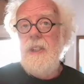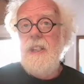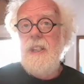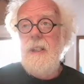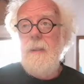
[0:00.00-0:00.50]

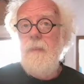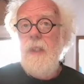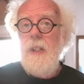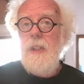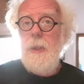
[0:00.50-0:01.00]
system
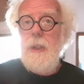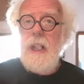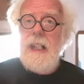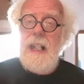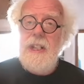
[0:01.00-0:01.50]
doing a
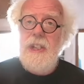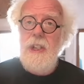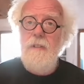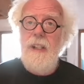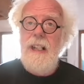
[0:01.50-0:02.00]
kind of
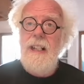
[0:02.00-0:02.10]
survey.